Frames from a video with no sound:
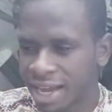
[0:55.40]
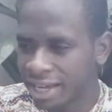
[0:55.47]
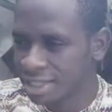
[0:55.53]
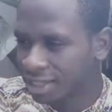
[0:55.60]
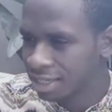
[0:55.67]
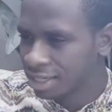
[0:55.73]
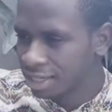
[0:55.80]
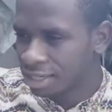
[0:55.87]

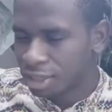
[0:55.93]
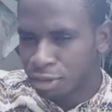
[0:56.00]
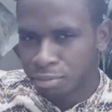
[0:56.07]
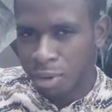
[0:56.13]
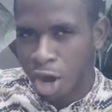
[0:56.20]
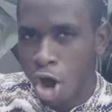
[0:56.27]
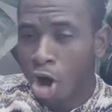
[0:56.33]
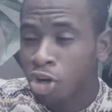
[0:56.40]
night.
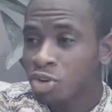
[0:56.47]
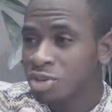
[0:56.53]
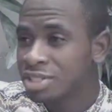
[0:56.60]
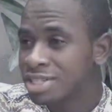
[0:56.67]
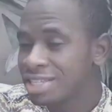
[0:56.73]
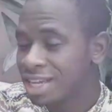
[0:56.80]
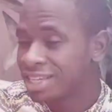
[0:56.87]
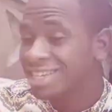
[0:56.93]
But all
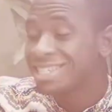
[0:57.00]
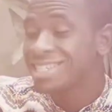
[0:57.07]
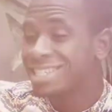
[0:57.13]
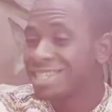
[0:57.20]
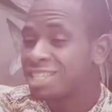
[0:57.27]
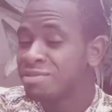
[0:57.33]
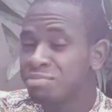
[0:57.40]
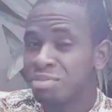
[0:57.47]
those things are just
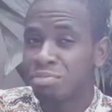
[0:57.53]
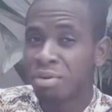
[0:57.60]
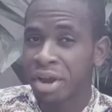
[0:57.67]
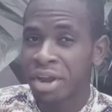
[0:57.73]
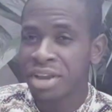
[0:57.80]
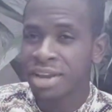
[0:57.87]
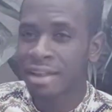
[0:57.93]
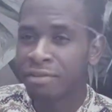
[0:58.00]
season
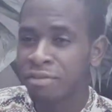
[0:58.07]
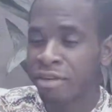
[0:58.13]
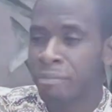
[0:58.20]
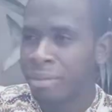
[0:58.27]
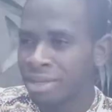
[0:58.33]
preparing them for a